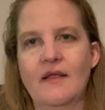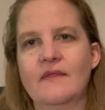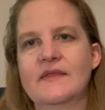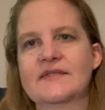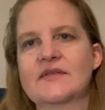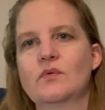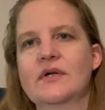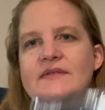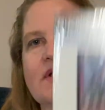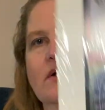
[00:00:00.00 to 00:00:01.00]
This is what
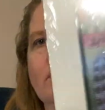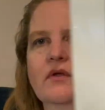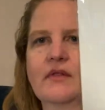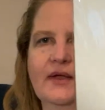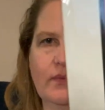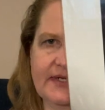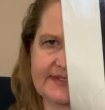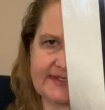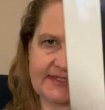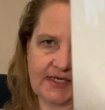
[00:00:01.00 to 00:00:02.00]
it's going to look like when
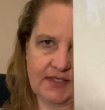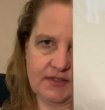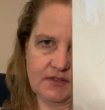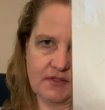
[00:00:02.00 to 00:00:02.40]
it's done.